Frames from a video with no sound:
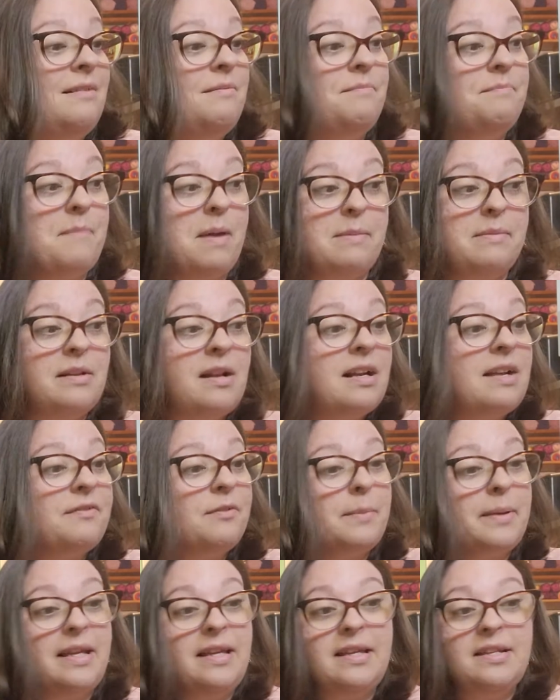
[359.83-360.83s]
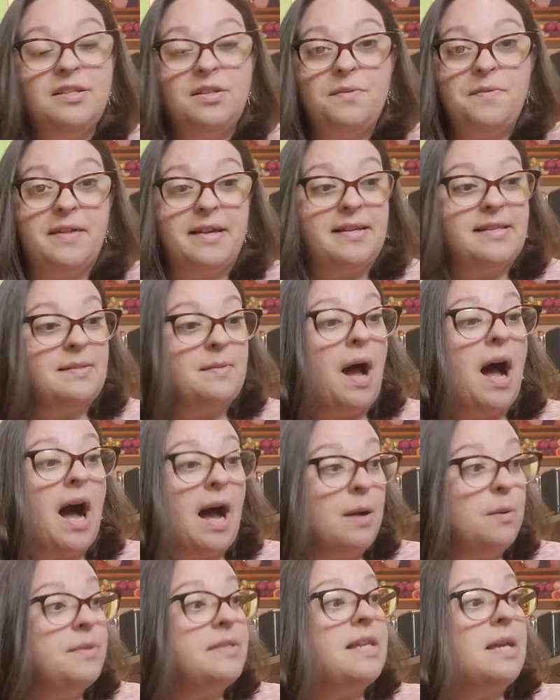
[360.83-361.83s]
maybe not everybody can do this,
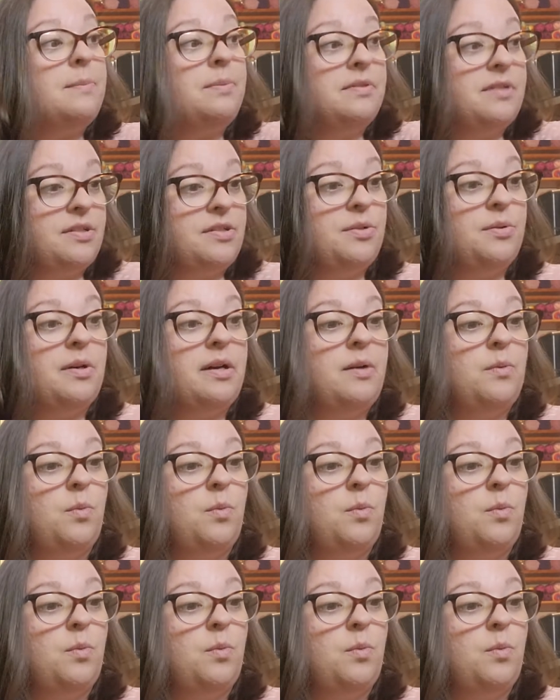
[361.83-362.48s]
I was able to do it